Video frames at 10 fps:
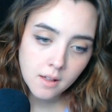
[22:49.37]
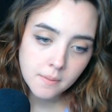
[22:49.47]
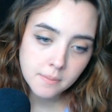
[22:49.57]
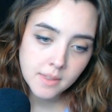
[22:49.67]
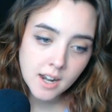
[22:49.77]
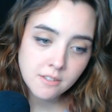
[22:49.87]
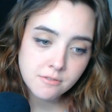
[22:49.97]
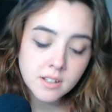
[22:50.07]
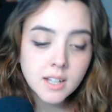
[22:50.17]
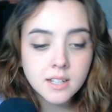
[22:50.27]
that I
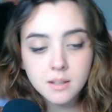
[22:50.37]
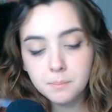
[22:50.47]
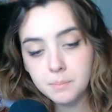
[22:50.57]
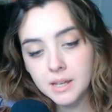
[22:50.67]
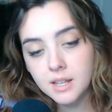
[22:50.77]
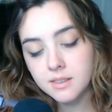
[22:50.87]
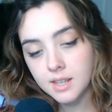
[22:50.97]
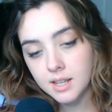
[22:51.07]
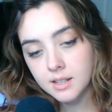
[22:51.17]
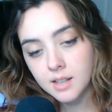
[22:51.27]
feel like is a big
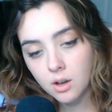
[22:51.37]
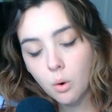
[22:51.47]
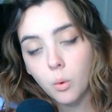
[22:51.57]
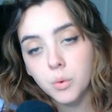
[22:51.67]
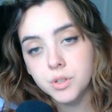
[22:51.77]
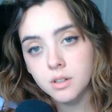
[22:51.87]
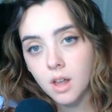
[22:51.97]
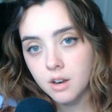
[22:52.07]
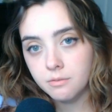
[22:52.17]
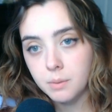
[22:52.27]
thing that holds a
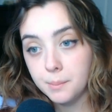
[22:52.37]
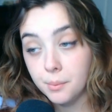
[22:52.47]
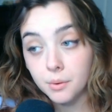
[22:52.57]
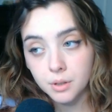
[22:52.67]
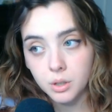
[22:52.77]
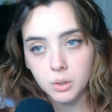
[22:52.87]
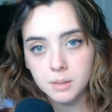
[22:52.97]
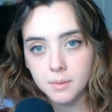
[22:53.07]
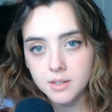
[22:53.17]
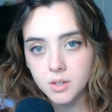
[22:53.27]
lot of people, including
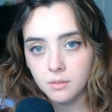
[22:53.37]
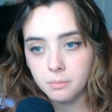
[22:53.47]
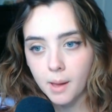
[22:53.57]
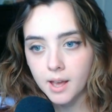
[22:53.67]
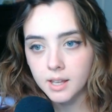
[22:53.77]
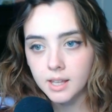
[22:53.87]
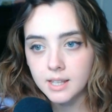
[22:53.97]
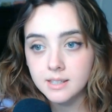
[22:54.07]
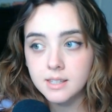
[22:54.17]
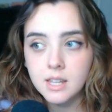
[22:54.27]
myself, back
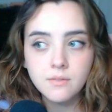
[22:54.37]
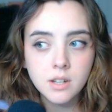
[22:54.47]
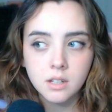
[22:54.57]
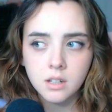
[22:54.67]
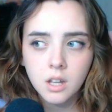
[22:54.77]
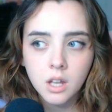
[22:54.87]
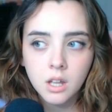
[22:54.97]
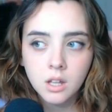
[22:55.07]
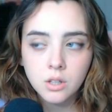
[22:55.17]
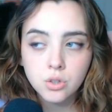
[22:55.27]
is even
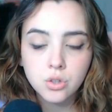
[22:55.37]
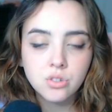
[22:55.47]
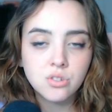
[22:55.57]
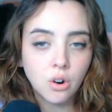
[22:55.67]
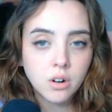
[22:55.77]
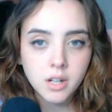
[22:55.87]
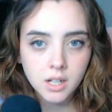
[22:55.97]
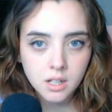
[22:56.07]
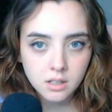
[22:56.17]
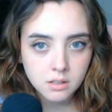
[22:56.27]
starting
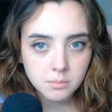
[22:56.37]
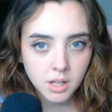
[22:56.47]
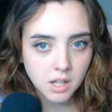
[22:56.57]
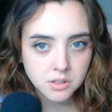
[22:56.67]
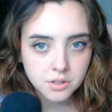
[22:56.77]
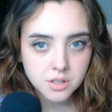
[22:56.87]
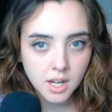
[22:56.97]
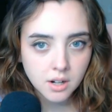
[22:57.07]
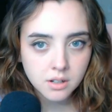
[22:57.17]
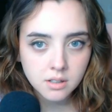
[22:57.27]
it because you're
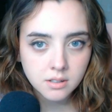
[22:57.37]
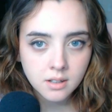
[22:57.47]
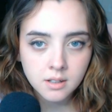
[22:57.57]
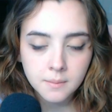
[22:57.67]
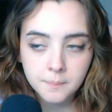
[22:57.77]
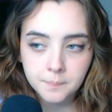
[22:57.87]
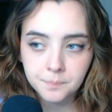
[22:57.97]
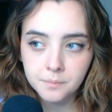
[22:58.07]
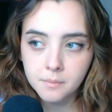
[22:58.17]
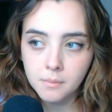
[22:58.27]
scared.
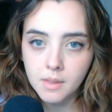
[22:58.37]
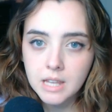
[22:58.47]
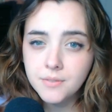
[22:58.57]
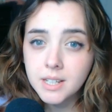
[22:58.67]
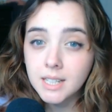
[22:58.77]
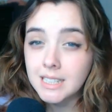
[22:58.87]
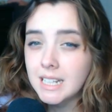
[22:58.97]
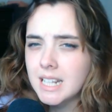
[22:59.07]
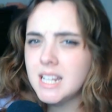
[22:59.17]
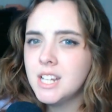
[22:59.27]
Even getting
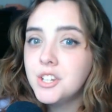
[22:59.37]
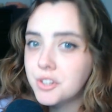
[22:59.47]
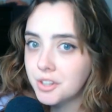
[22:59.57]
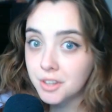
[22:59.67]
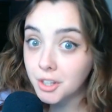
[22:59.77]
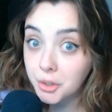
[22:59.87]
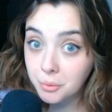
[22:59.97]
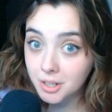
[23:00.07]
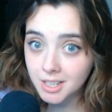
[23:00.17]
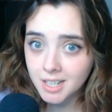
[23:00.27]
into the thing you
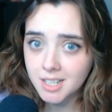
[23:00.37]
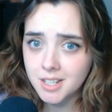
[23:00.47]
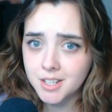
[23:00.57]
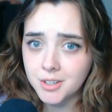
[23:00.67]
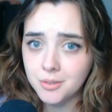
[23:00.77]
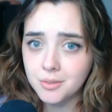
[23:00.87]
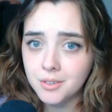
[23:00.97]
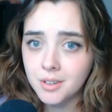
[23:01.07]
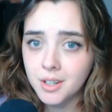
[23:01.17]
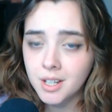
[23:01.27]
want to get into
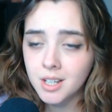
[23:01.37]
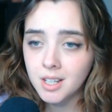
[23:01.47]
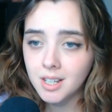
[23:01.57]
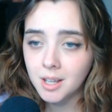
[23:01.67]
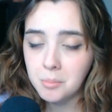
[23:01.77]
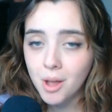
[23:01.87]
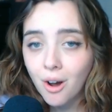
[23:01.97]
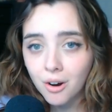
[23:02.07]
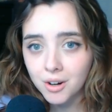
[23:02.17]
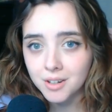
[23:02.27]
can be
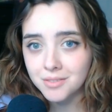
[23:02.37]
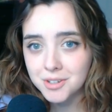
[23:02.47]
hard if you're